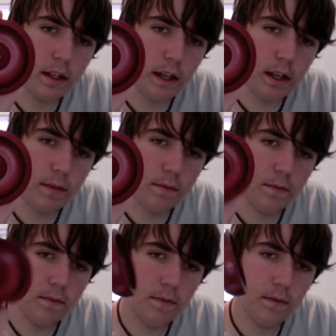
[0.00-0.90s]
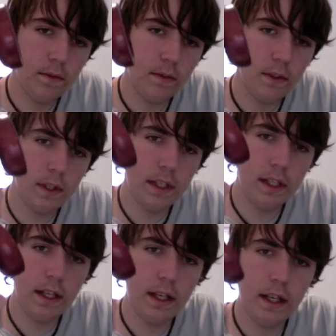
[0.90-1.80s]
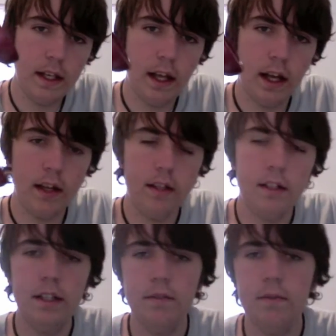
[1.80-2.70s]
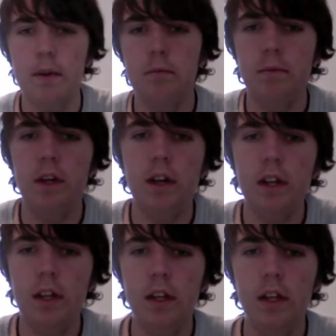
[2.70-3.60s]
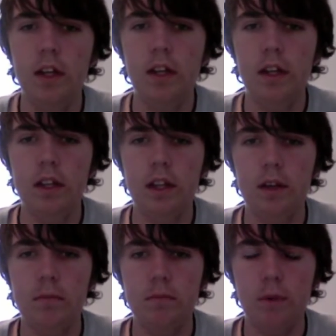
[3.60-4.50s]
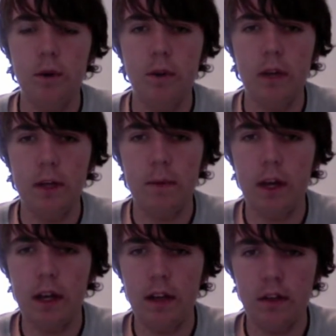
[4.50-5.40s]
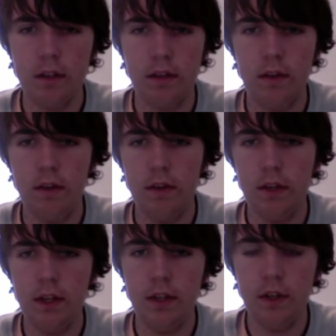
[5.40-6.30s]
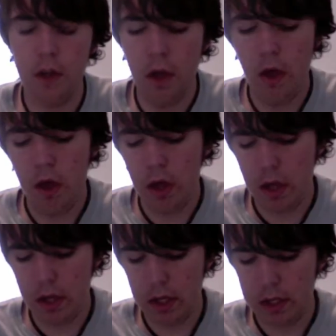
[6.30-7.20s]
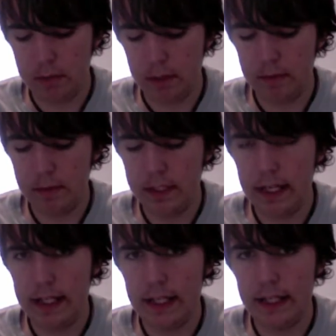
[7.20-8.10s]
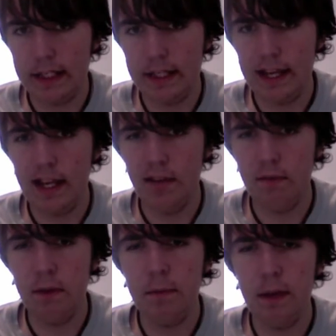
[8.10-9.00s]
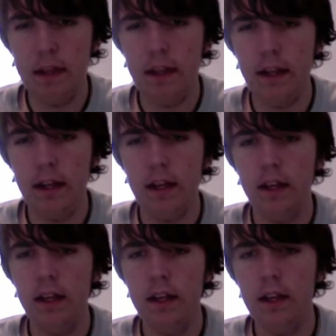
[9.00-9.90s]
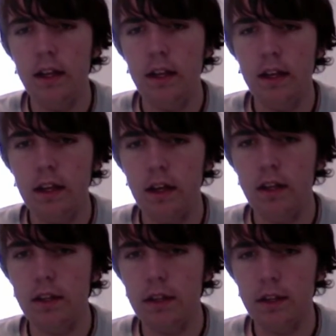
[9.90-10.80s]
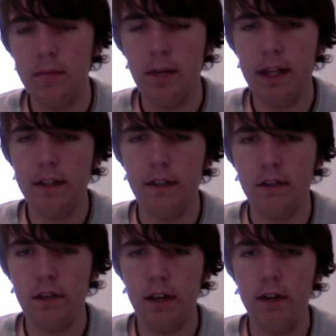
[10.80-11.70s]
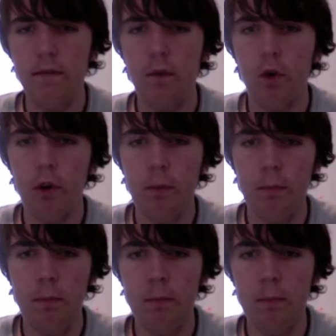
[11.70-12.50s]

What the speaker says: This is the TT. I got this from Doug, prototype guy on Yo-Yo Nation. He was selling 10 of them, I think, on the Buy Sell Trade forum,